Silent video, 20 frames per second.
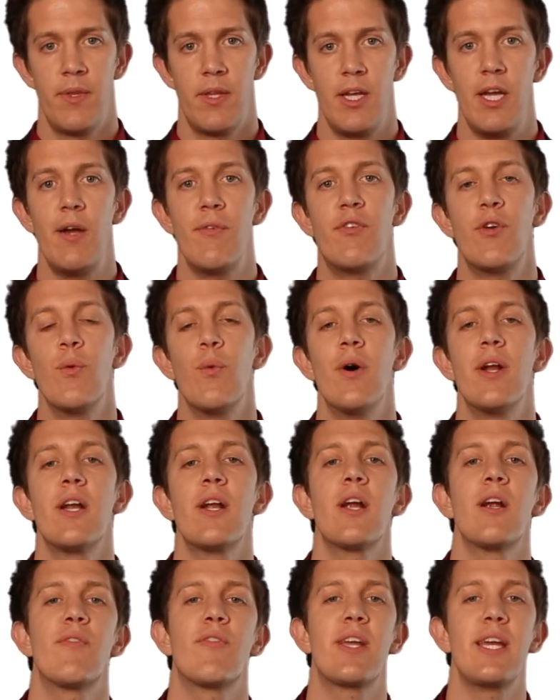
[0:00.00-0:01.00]
If you're
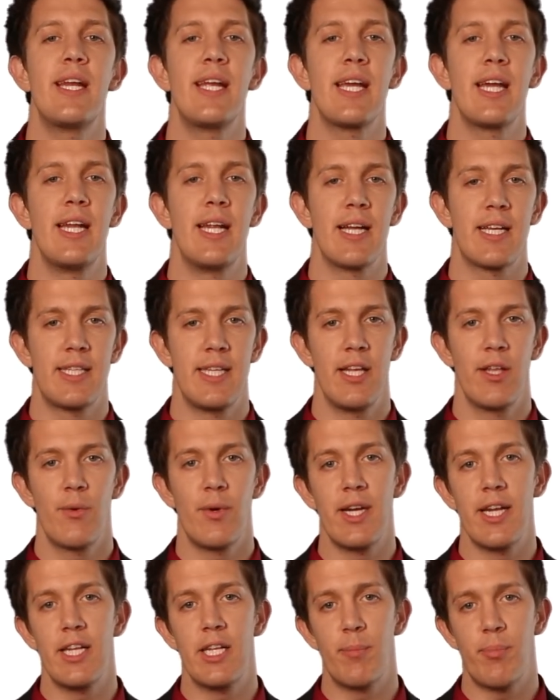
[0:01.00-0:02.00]
wondering if getting an
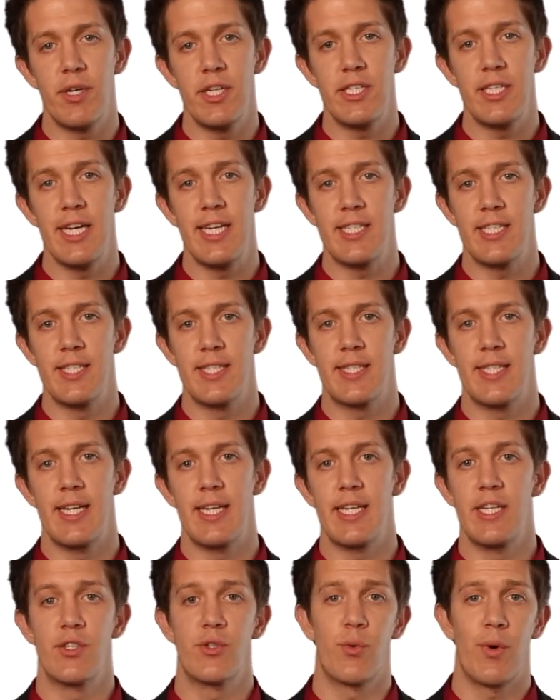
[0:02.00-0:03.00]
accelerated depreciation
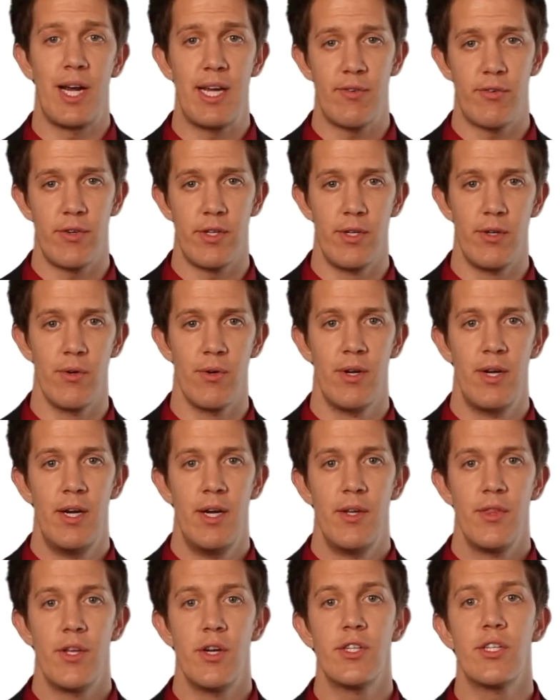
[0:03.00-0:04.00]
study is right for you,
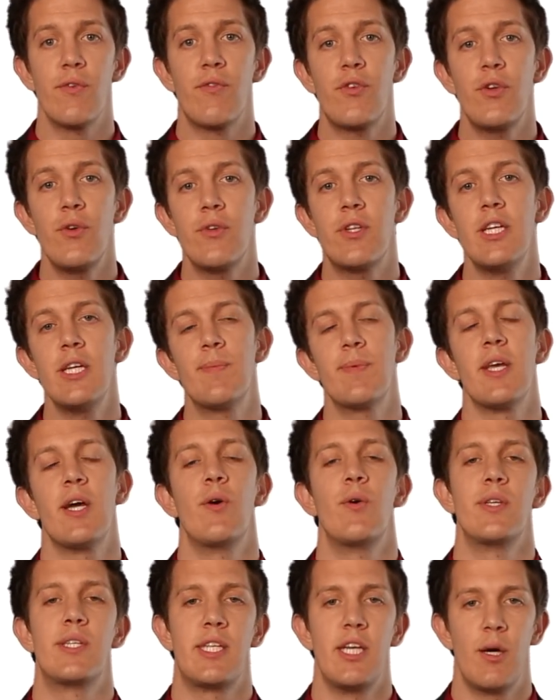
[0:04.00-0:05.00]
there's a few tips I
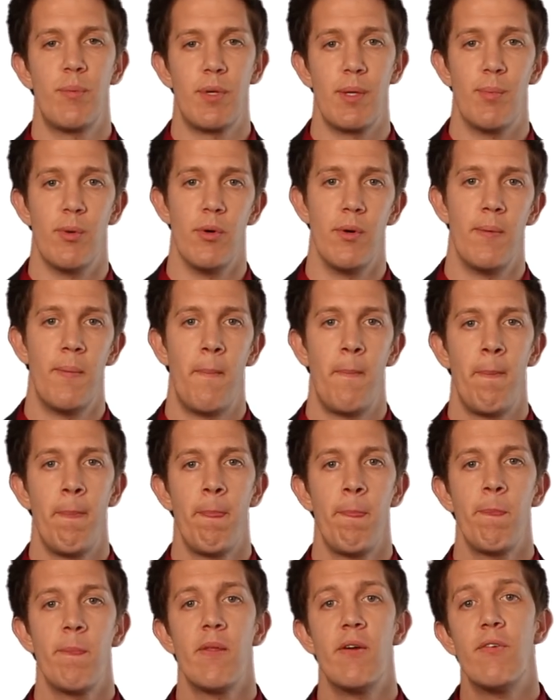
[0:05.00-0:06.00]
always tell people.
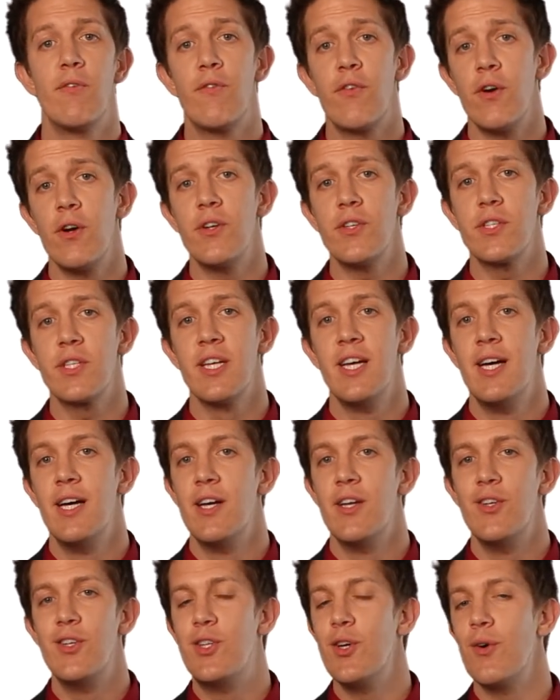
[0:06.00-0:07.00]
First,
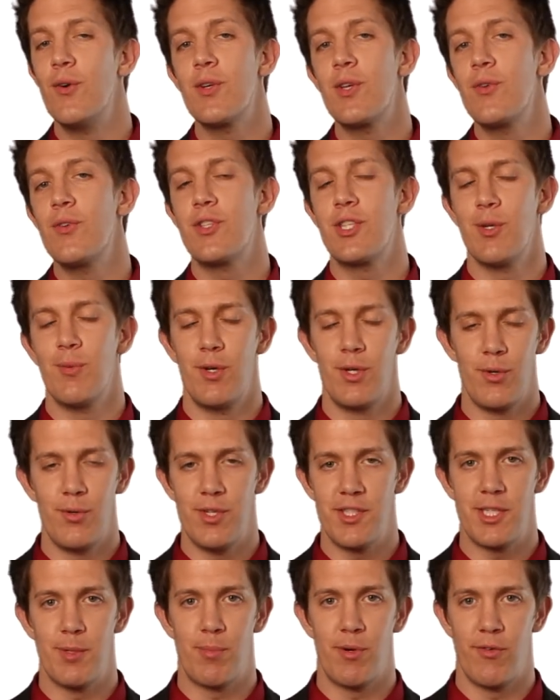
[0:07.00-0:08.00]
don't use someone who
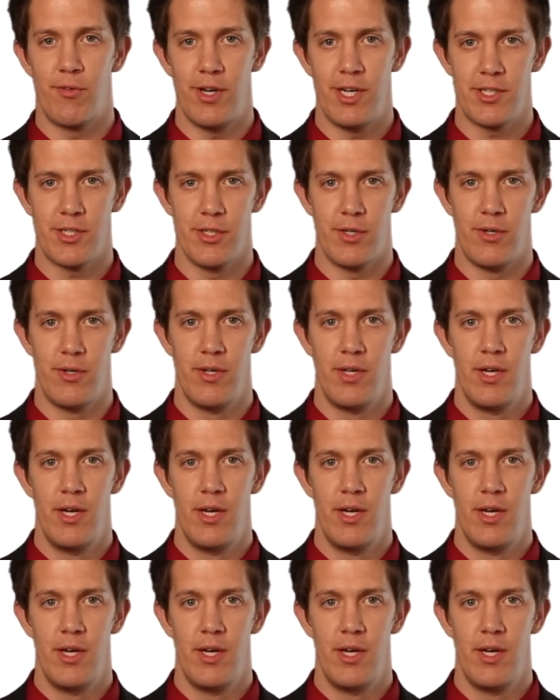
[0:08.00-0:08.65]
isn't a professional.